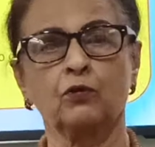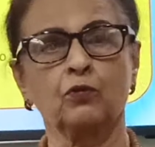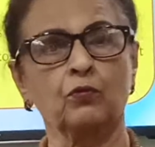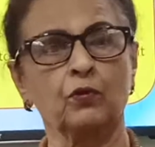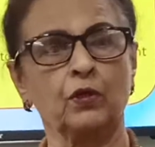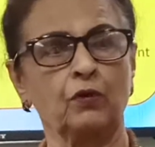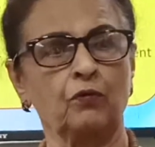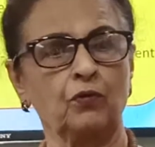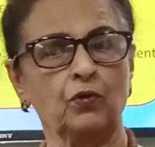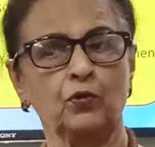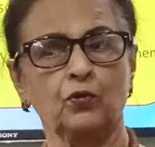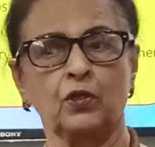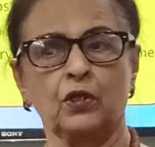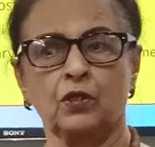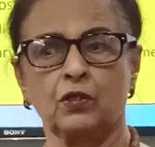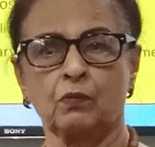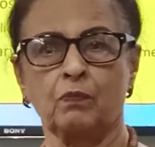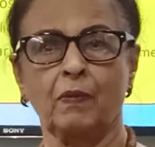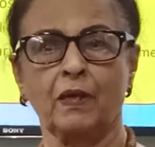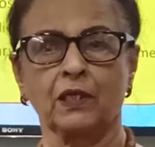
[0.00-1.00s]
to give you
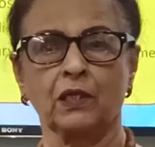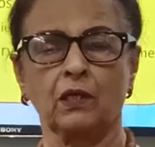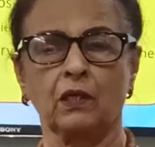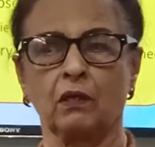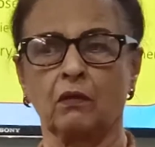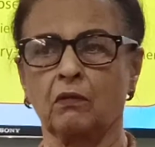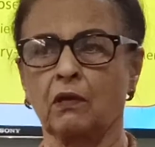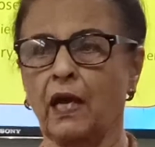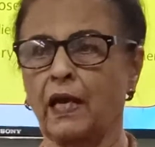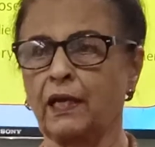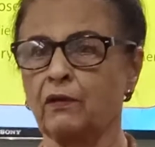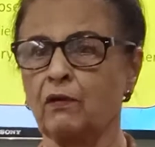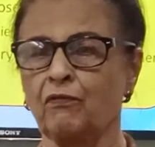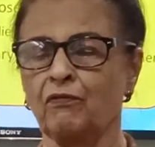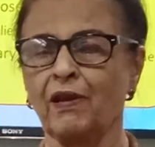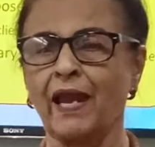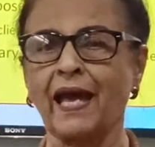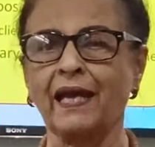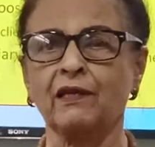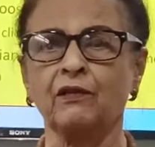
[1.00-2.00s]
this better kind of
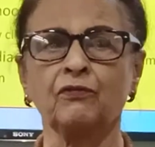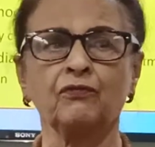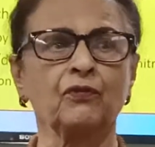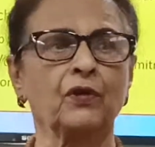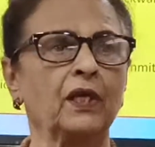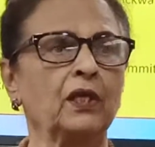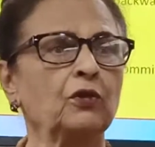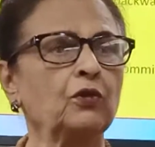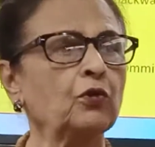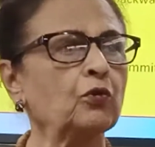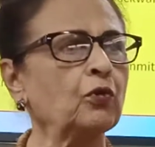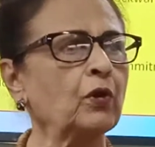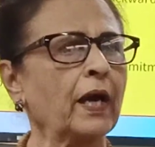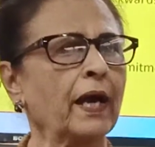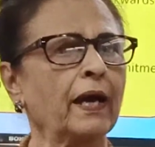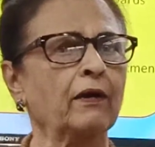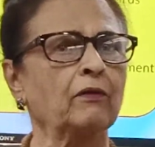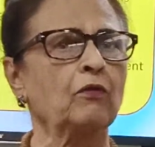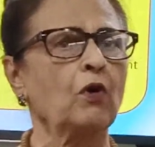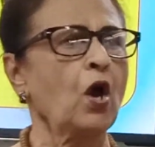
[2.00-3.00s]
life, and you
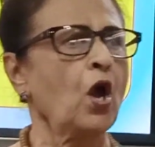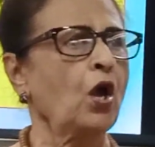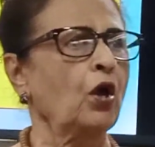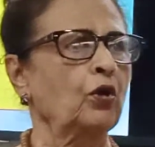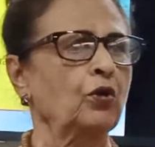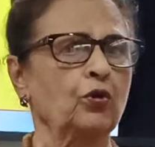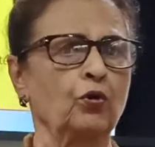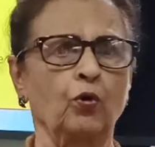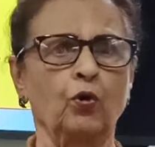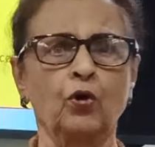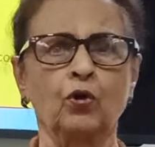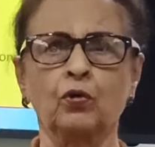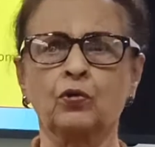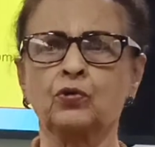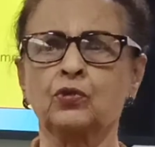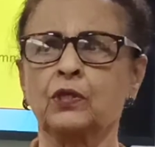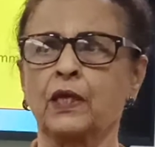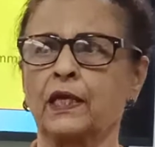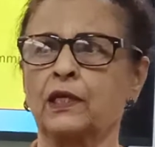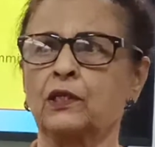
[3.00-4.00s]
have no
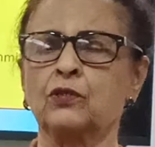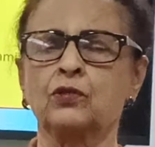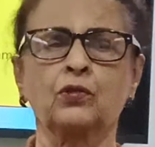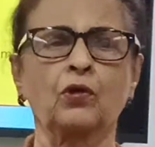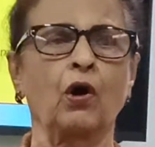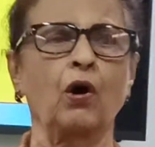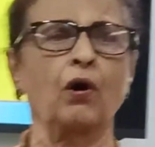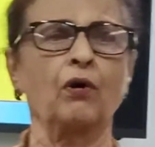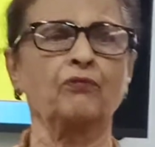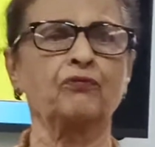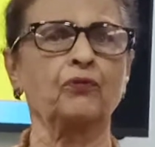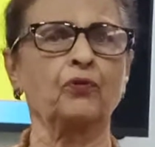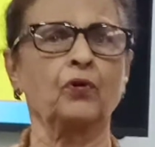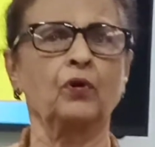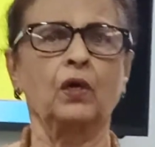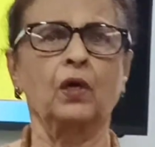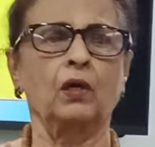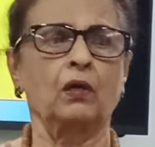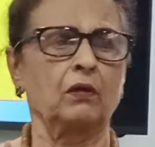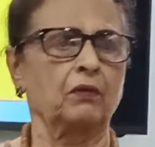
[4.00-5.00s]
sense of
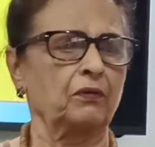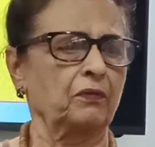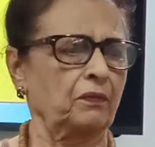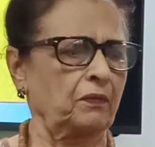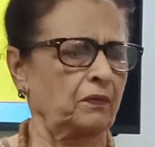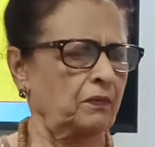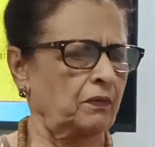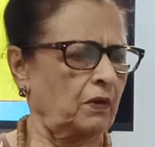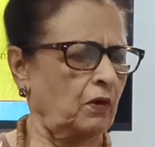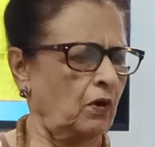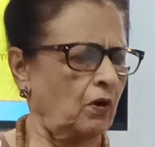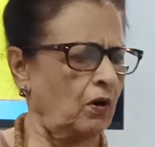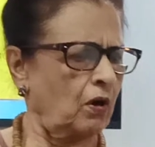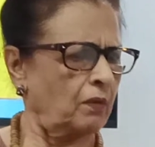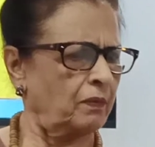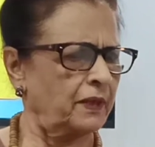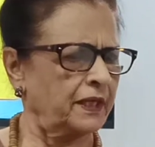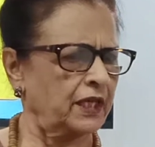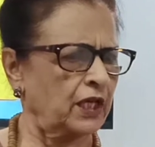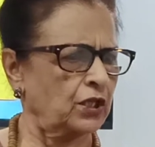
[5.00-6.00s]

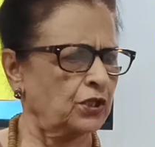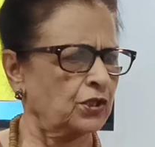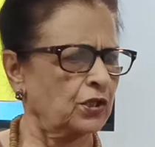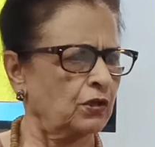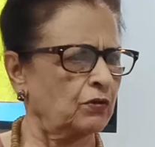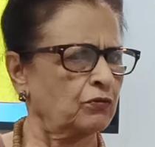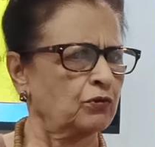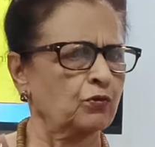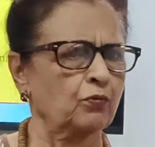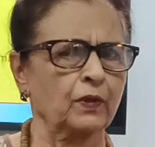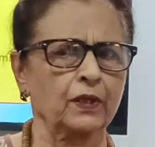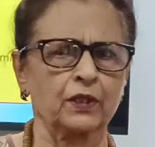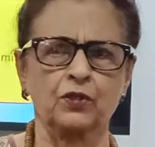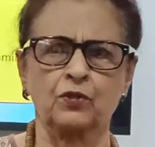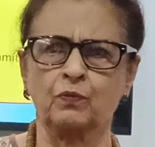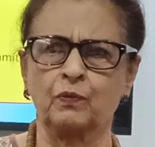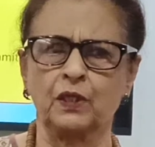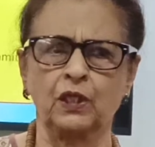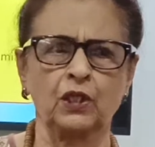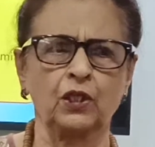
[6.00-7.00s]
obligation towards
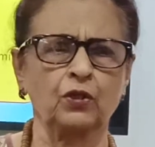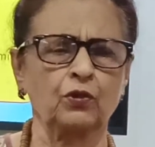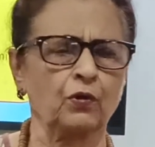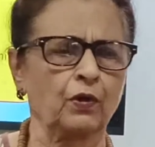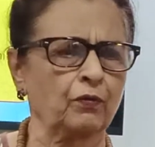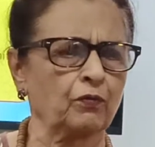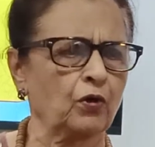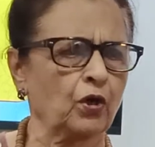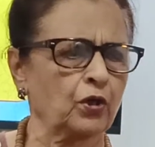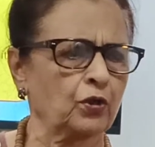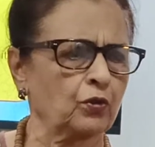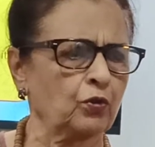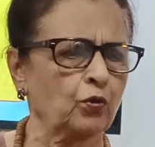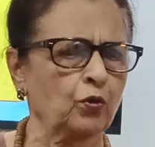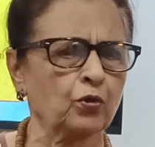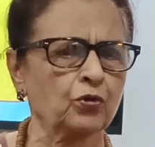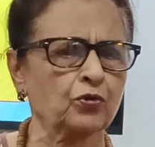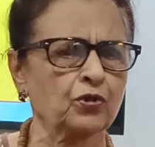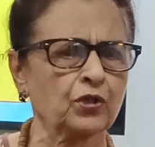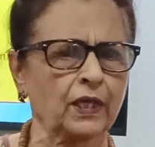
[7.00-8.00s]
me, you have got
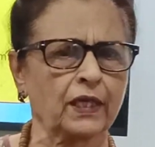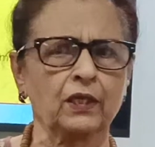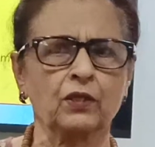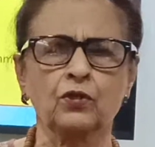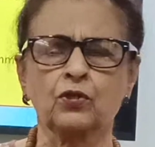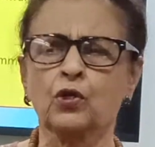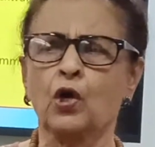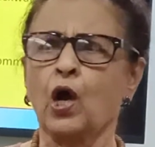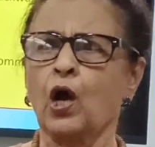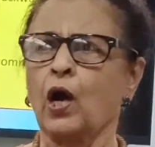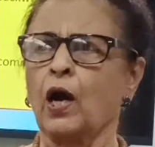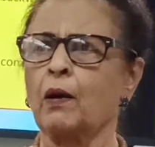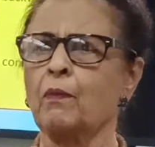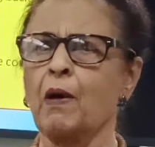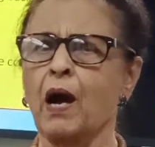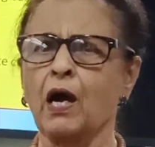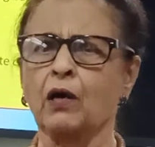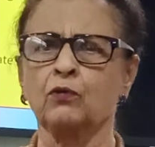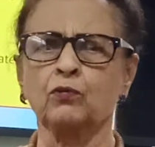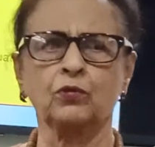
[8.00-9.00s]
no sense
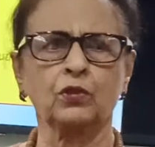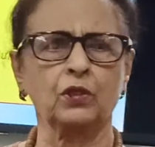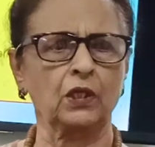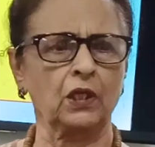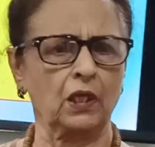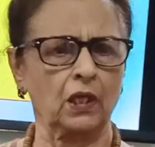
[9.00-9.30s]
about